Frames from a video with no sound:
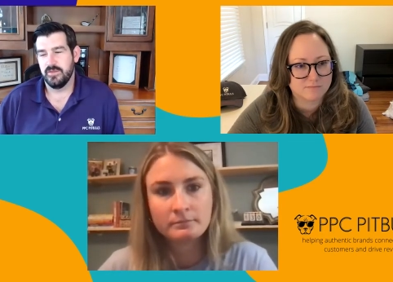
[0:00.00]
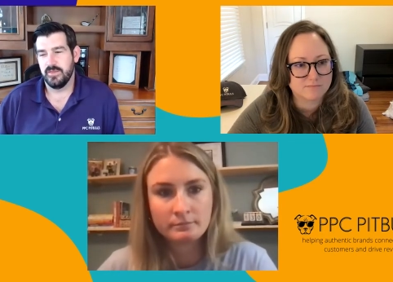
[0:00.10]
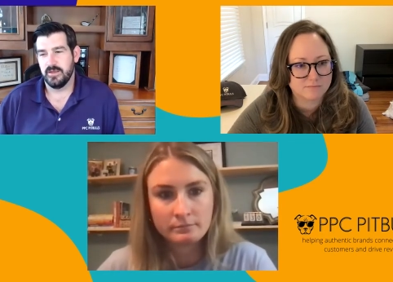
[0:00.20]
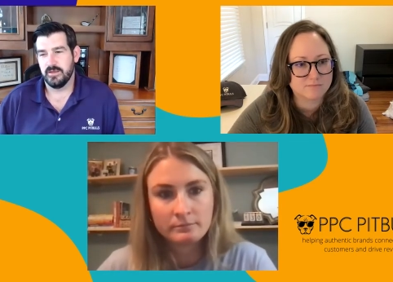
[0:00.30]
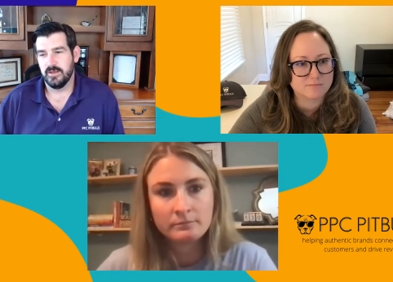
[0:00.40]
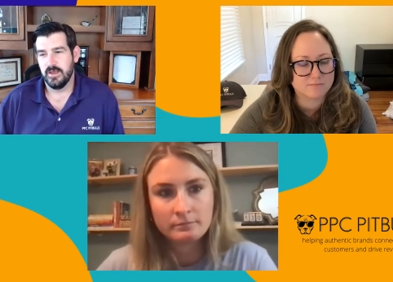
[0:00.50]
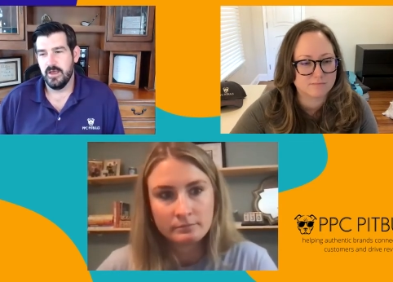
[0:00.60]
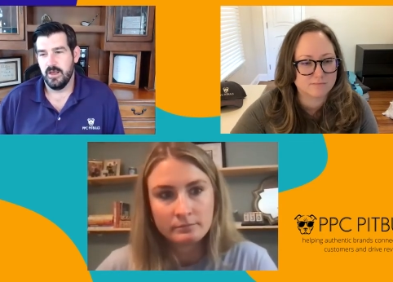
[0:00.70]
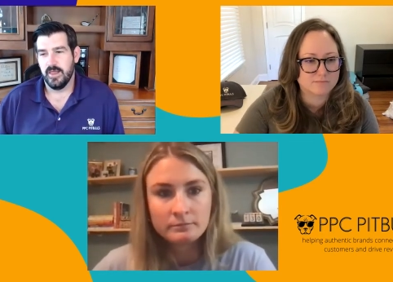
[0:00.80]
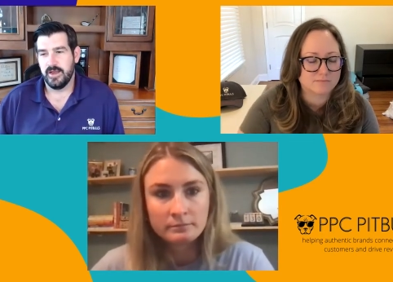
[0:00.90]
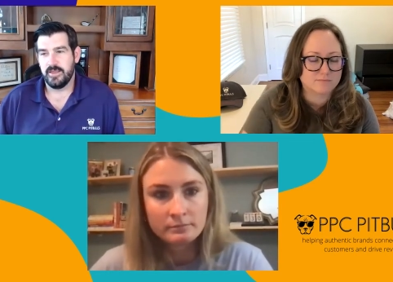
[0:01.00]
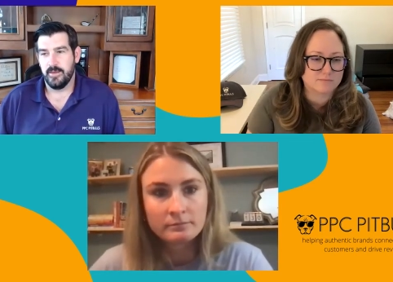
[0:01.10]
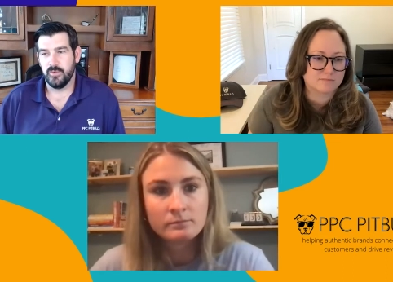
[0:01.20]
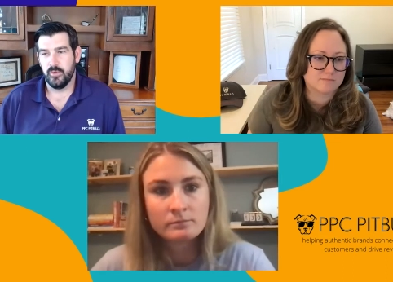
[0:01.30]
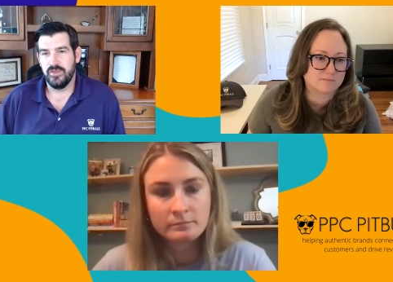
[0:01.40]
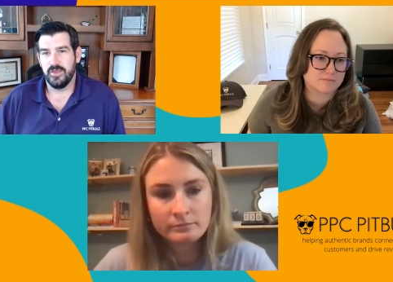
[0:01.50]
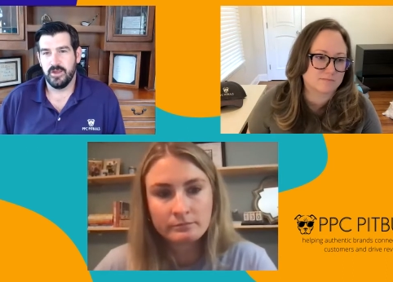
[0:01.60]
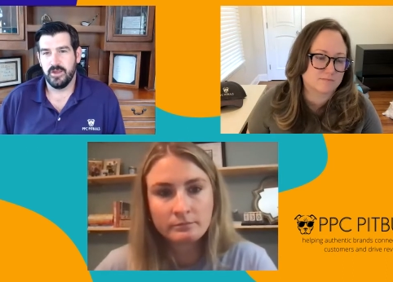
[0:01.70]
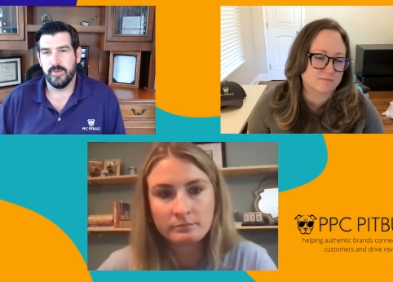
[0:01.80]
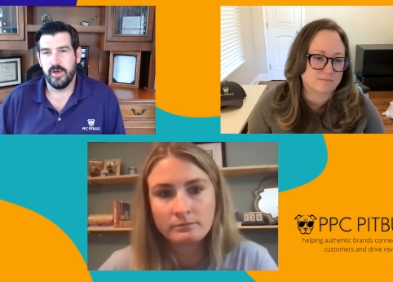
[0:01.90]
Speaker 1: I think a lot of times we
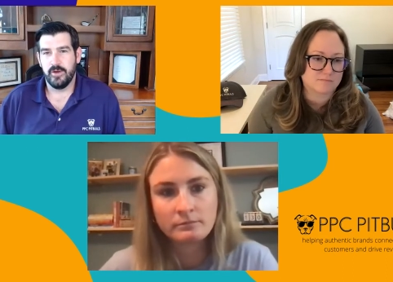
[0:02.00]
think about